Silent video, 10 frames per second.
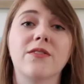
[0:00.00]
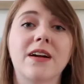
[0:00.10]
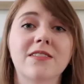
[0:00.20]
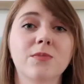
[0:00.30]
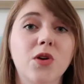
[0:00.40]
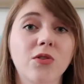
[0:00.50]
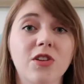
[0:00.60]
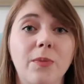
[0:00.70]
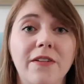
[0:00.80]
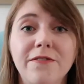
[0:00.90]
I've got some notes
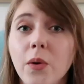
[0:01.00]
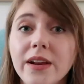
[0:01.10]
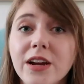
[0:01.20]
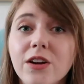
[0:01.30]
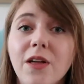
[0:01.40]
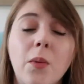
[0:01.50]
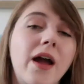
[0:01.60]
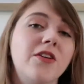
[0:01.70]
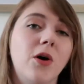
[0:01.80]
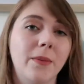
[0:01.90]
on my phone here, that way
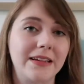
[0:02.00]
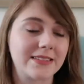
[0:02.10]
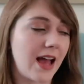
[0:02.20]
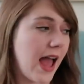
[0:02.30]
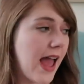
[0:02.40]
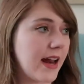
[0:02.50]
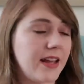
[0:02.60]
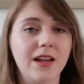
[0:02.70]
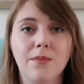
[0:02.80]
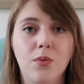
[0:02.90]
I don't miss
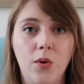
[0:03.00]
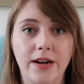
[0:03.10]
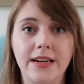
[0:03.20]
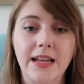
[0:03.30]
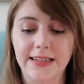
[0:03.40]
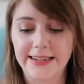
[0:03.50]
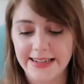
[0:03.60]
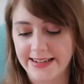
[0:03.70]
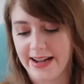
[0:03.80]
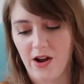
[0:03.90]
any important
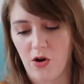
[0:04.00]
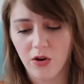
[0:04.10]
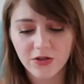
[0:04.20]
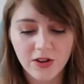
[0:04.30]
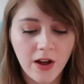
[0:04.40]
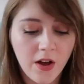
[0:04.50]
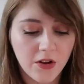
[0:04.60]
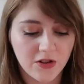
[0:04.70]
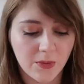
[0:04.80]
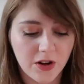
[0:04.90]
details.
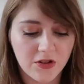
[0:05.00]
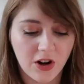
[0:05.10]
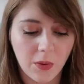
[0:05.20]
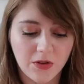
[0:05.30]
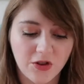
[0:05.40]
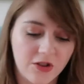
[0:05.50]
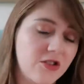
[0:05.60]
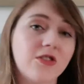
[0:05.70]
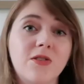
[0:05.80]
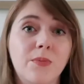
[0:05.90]
So I'm going to start with
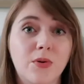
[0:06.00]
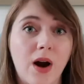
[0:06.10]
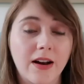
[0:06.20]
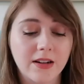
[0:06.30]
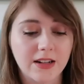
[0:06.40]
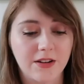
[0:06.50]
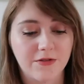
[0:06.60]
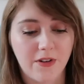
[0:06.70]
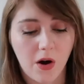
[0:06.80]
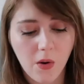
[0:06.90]
just some product
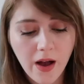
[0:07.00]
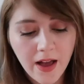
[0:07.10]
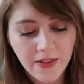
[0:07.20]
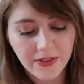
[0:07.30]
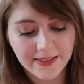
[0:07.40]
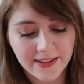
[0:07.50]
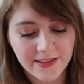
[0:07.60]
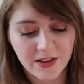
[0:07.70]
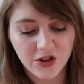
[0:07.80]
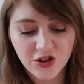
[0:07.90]
info. This is
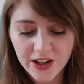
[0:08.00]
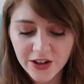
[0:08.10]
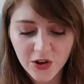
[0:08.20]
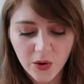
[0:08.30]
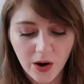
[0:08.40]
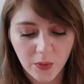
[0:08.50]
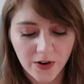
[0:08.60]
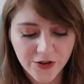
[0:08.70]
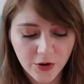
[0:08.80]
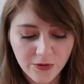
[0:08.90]
the SHIDU
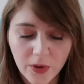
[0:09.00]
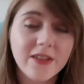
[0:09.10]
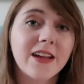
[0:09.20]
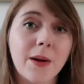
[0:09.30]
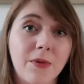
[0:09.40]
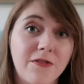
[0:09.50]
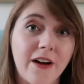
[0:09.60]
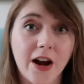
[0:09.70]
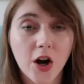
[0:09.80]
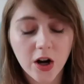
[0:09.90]
original voice
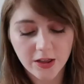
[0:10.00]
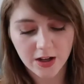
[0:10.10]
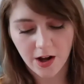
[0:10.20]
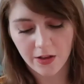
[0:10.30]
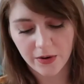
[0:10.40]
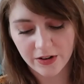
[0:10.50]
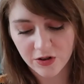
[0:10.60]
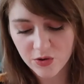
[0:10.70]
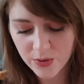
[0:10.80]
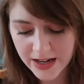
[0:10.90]
amplifier. The color is
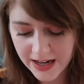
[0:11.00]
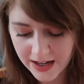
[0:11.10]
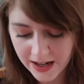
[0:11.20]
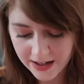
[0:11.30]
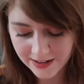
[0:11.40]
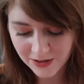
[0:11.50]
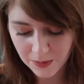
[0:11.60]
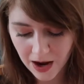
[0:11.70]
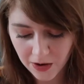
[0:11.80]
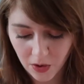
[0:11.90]
green. It is the
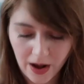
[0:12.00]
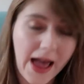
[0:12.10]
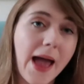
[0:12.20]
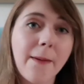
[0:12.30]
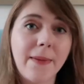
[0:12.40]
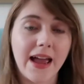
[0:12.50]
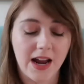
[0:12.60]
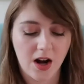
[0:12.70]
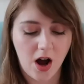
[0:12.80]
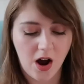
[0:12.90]
model
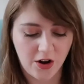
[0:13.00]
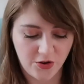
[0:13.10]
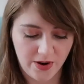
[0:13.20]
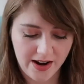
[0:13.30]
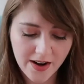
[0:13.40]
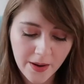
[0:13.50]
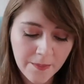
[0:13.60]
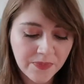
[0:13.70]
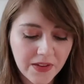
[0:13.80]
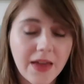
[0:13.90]
M800.
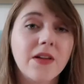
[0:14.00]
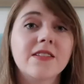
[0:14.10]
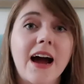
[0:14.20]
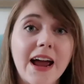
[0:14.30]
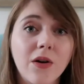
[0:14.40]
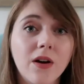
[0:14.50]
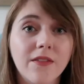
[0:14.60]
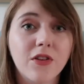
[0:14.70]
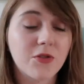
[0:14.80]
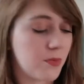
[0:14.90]
And the title
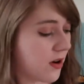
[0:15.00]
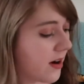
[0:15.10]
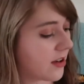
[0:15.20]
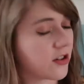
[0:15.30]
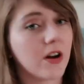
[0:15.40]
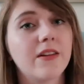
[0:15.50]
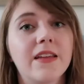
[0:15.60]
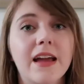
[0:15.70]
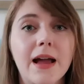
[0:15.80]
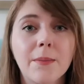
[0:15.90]
of this product on
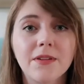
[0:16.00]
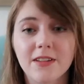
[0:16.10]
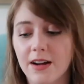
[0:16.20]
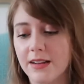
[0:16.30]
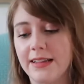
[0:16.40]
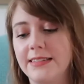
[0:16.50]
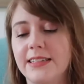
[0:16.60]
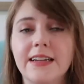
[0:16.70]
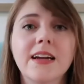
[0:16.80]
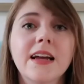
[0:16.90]
the Amazon
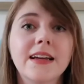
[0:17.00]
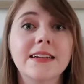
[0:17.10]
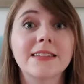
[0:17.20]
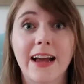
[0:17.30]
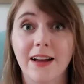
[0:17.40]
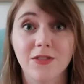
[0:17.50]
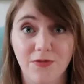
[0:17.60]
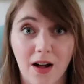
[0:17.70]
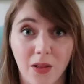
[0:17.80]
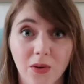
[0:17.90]
listing is as
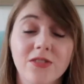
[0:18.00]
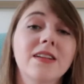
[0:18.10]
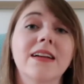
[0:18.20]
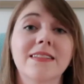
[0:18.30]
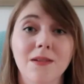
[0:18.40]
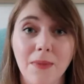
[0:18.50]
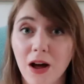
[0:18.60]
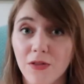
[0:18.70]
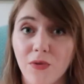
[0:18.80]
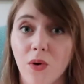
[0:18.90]
follows. And it's a
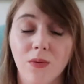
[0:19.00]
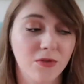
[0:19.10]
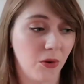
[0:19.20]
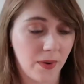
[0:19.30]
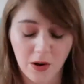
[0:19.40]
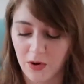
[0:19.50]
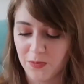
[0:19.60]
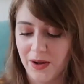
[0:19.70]
mouthful, so bear with